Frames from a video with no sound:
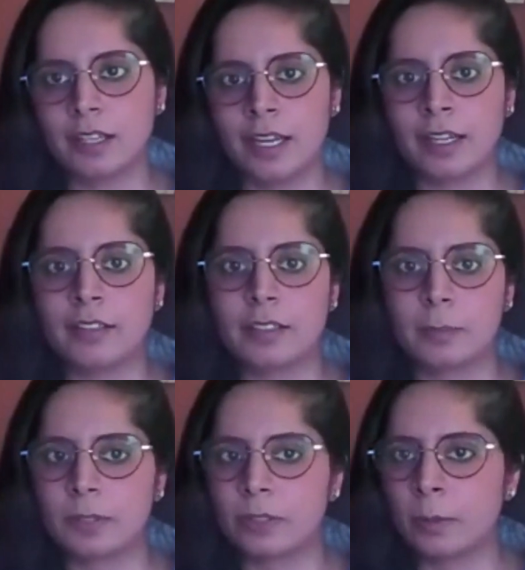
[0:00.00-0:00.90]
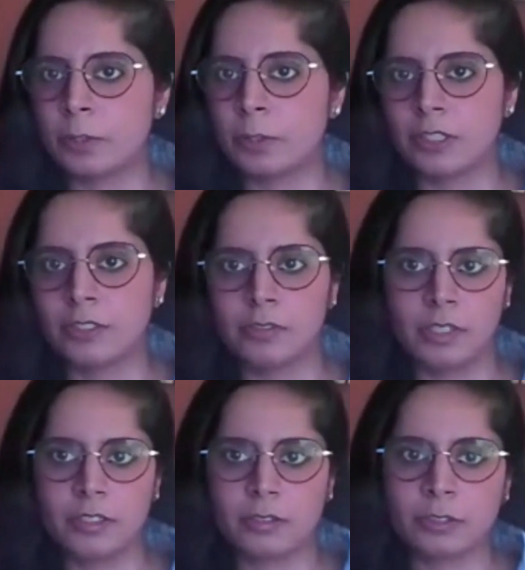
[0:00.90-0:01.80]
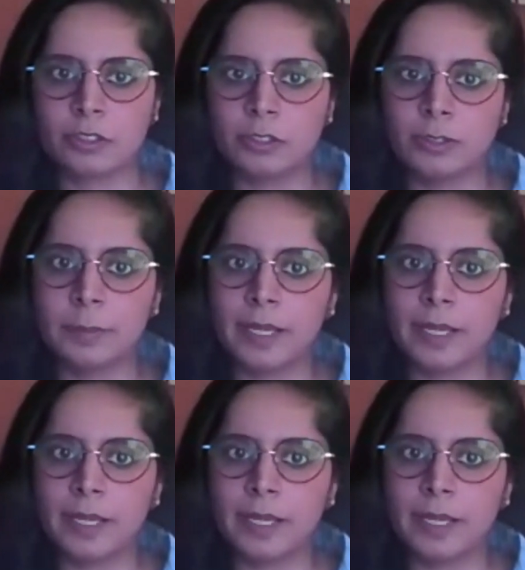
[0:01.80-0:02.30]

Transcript: at subscription, resource group,